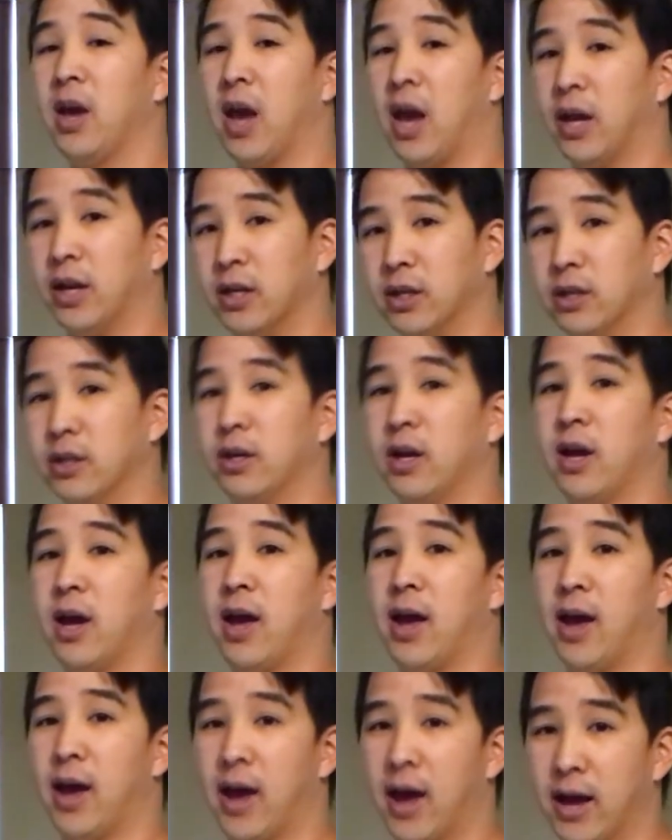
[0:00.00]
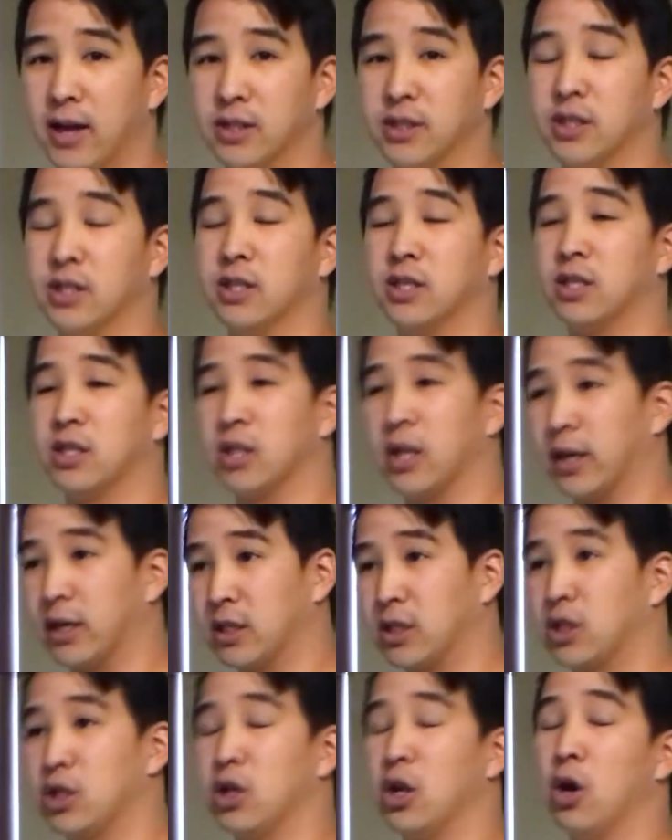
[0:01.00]
and it has this like
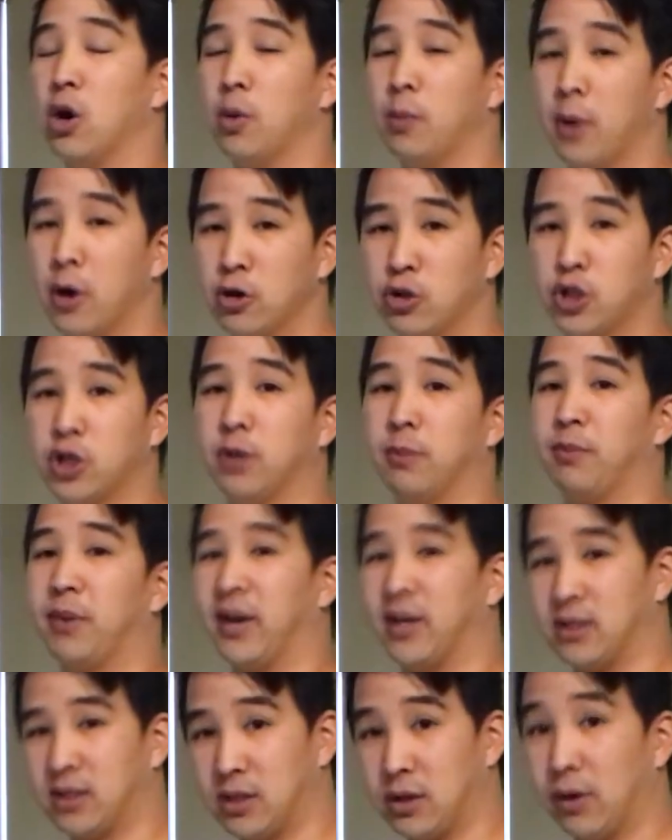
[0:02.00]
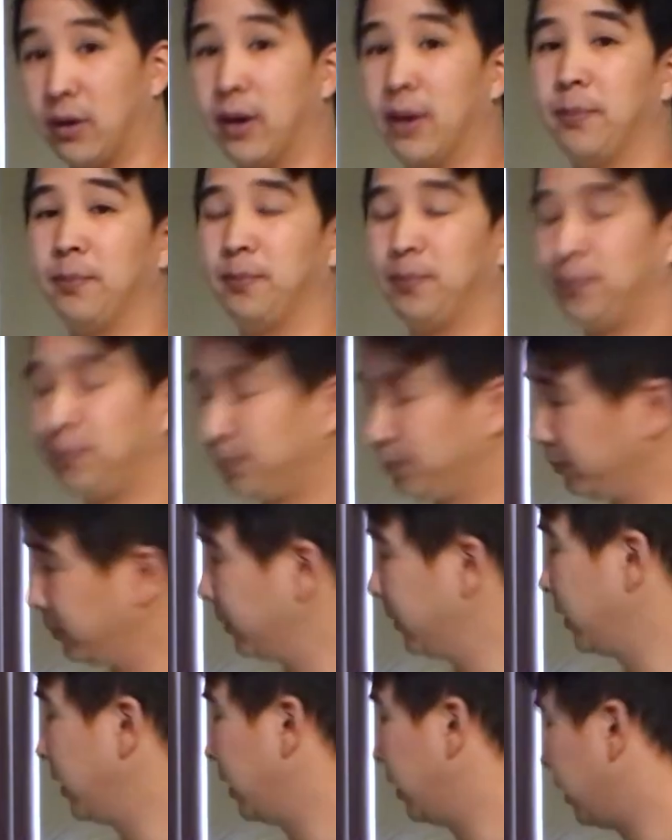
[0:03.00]
slow motion pace to it.
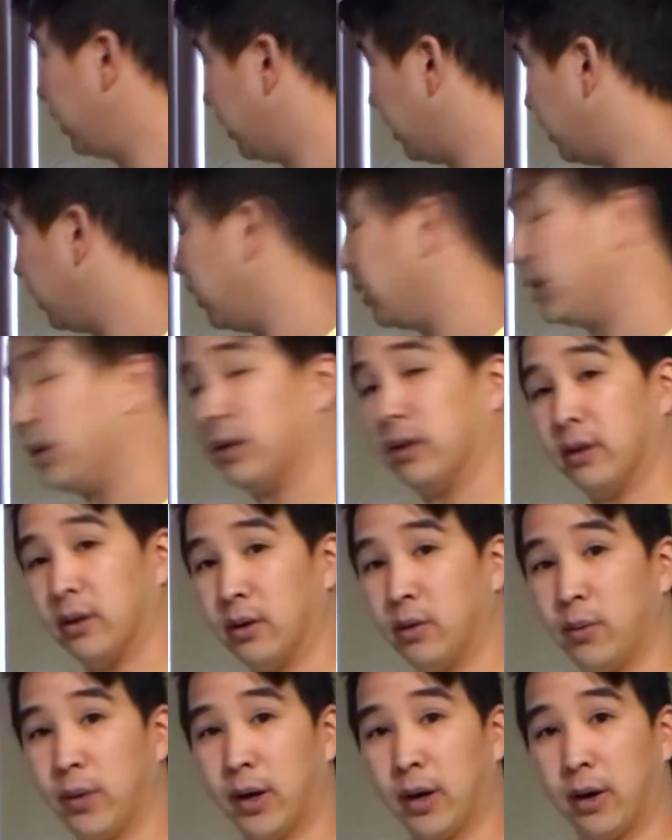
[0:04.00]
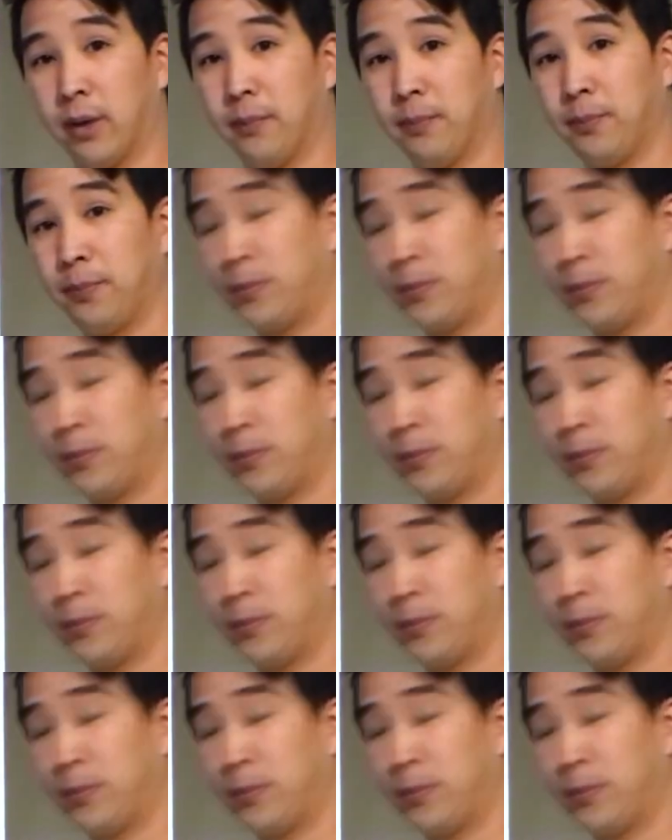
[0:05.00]
A little weird.